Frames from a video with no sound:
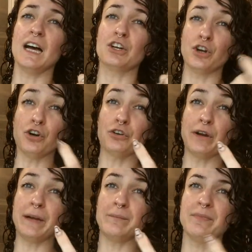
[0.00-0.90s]
curl
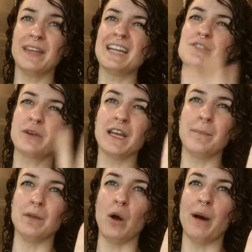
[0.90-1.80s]
cream. It's really
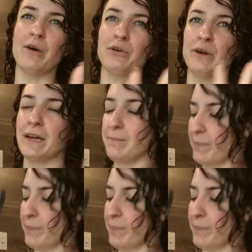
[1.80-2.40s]
a blowout cream,